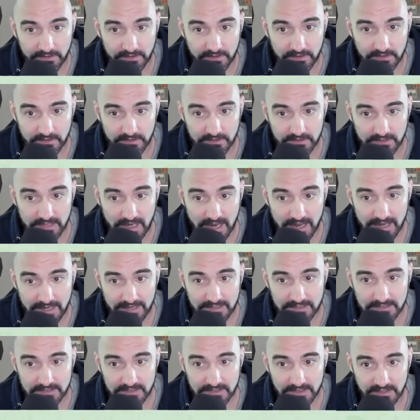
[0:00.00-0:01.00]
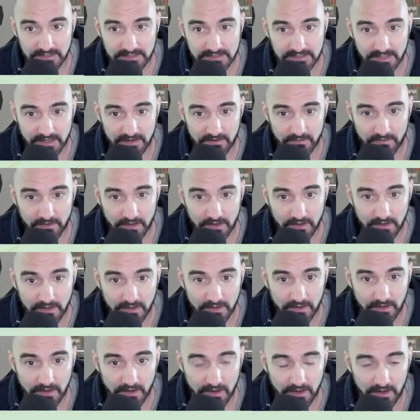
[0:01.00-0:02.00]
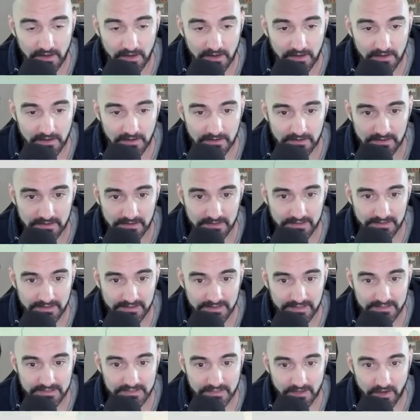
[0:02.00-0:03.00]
The tanks, etc. It's